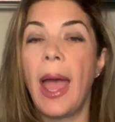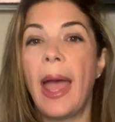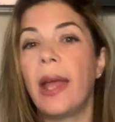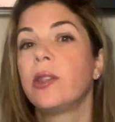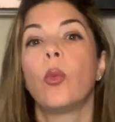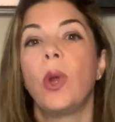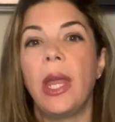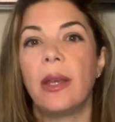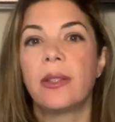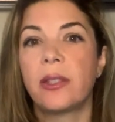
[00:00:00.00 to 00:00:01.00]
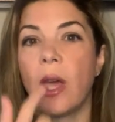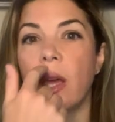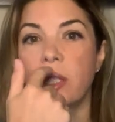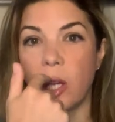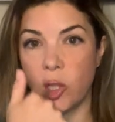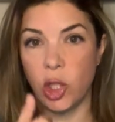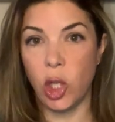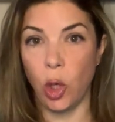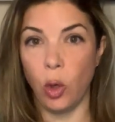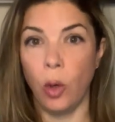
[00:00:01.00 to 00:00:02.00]
and we insert a
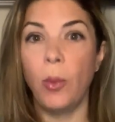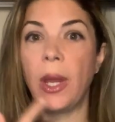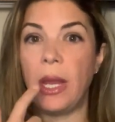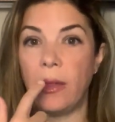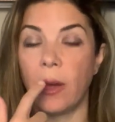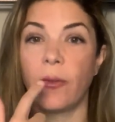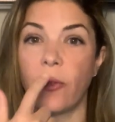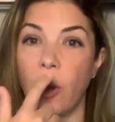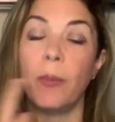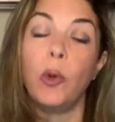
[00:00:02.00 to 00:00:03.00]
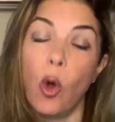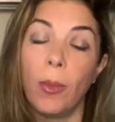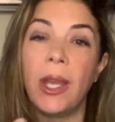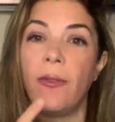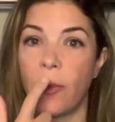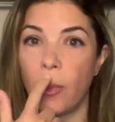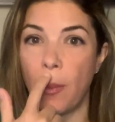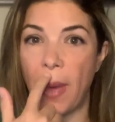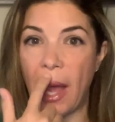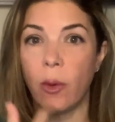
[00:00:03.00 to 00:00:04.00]
tube either from normally from the
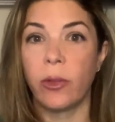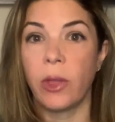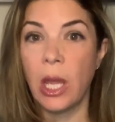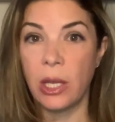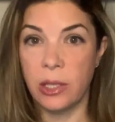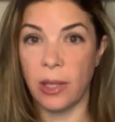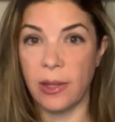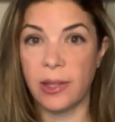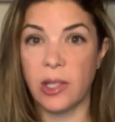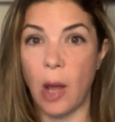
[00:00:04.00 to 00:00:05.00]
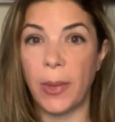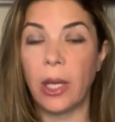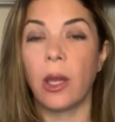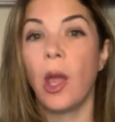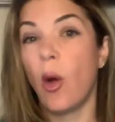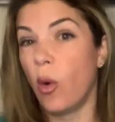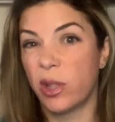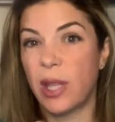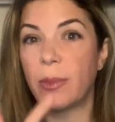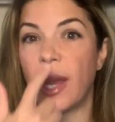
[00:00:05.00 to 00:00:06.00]
mouth to the stomach or
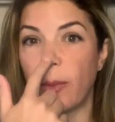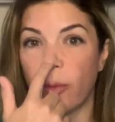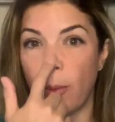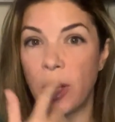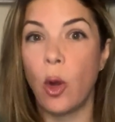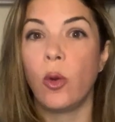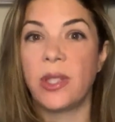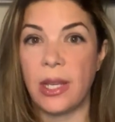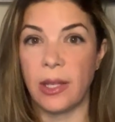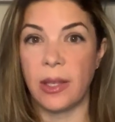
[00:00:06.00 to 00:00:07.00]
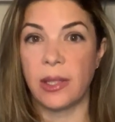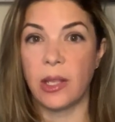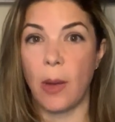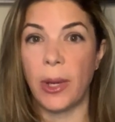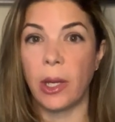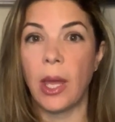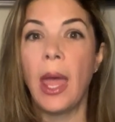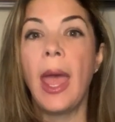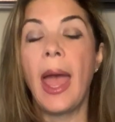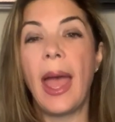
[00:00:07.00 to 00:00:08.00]
sometimes from the nose into the stomach
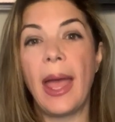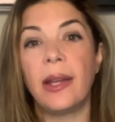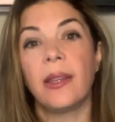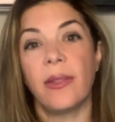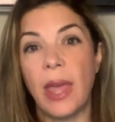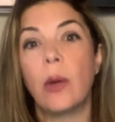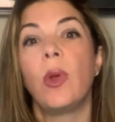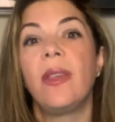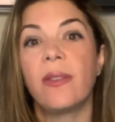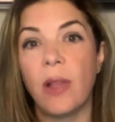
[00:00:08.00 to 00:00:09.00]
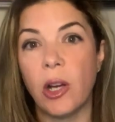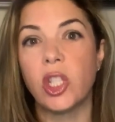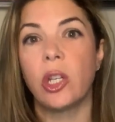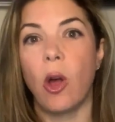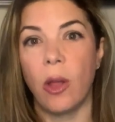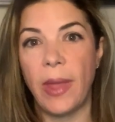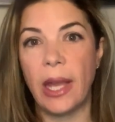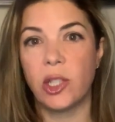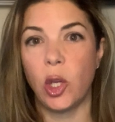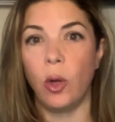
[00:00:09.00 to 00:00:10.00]
and then we suction on
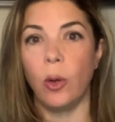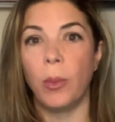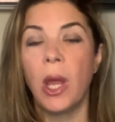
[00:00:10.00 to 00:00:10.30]
that tube.